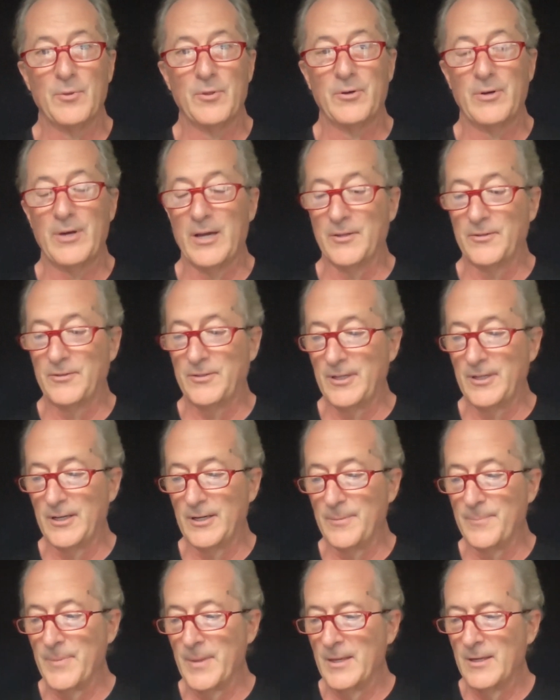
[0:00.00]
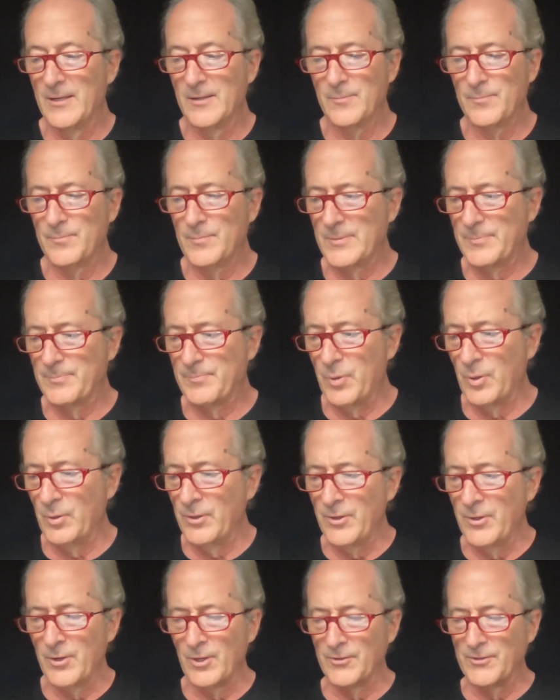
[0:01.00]
that are out there,
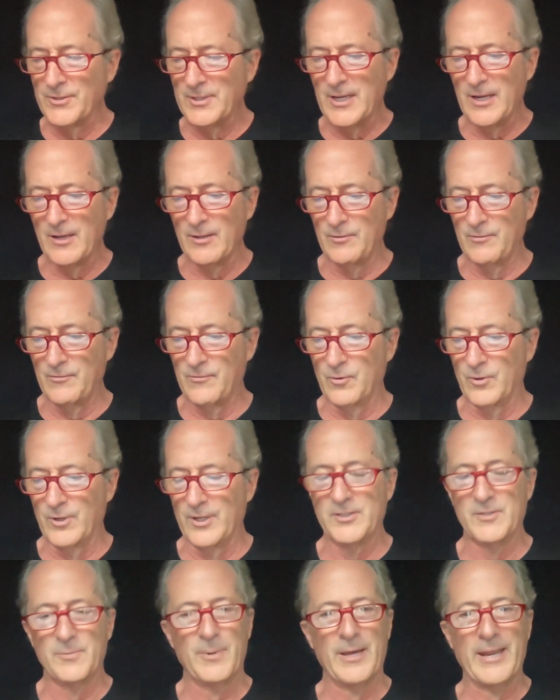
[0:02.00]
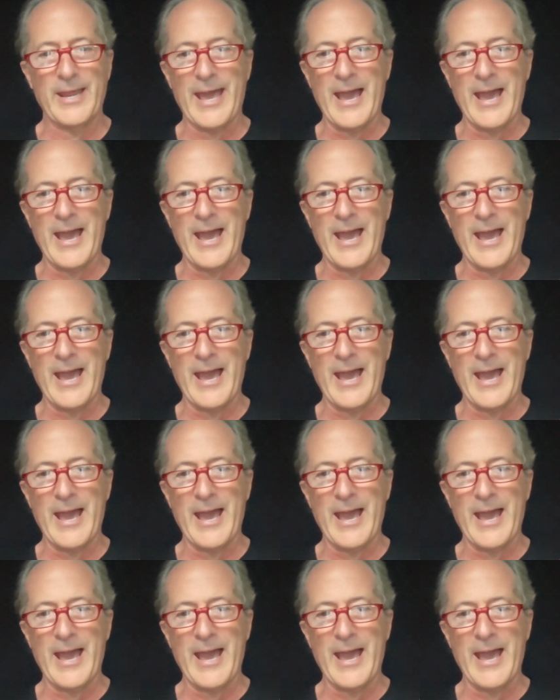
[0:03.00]
pull it all together for us about